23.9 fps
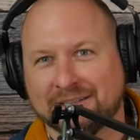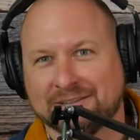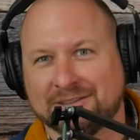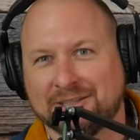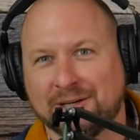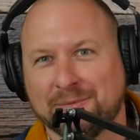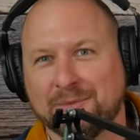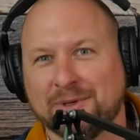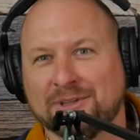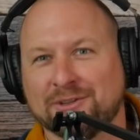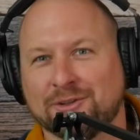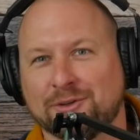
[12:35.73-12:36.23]

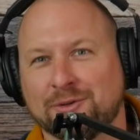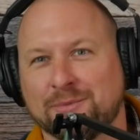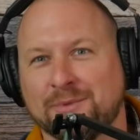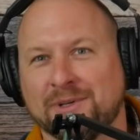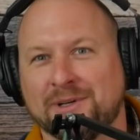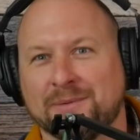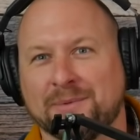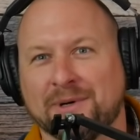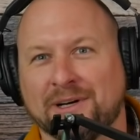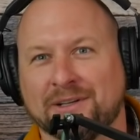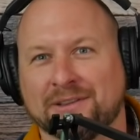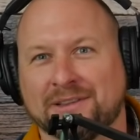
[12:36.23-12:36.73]
Tell me a little
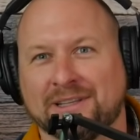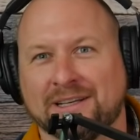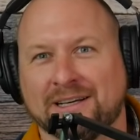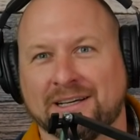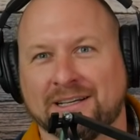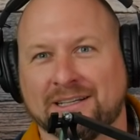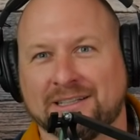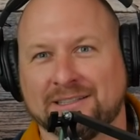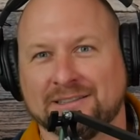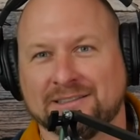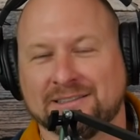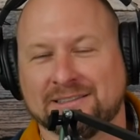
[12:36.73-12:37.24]
bit about that,
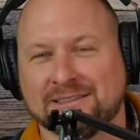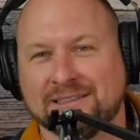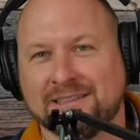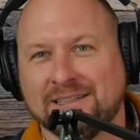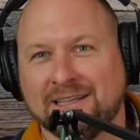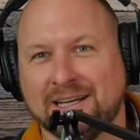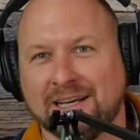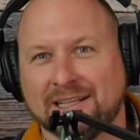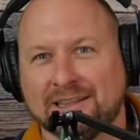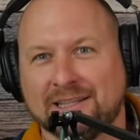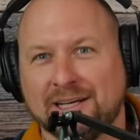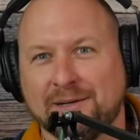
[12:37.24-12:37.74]
because
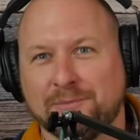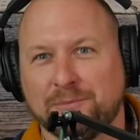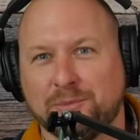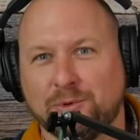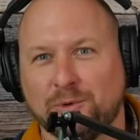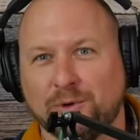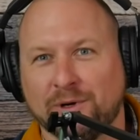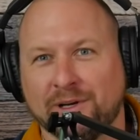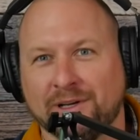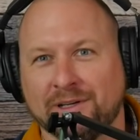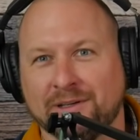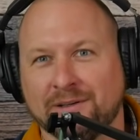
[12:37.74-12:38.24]
at that
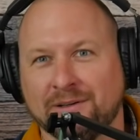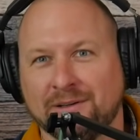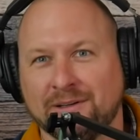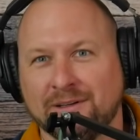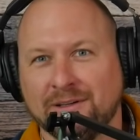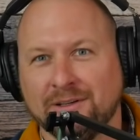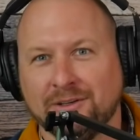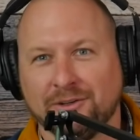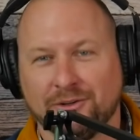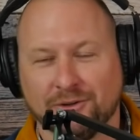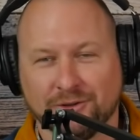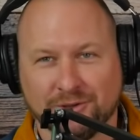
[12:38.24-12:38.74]
point
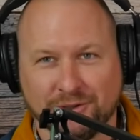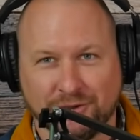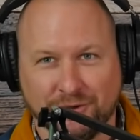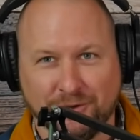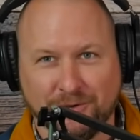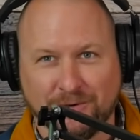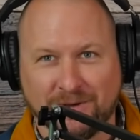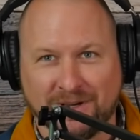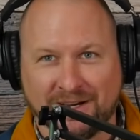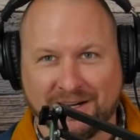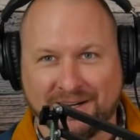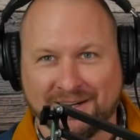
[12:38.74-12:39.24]
you're the
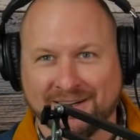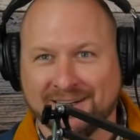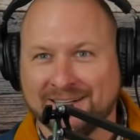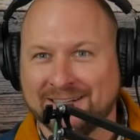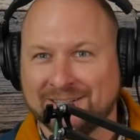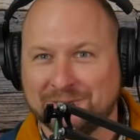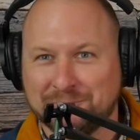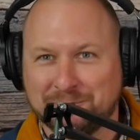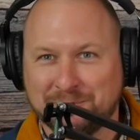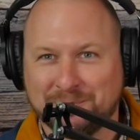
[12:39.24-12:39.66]
new guy.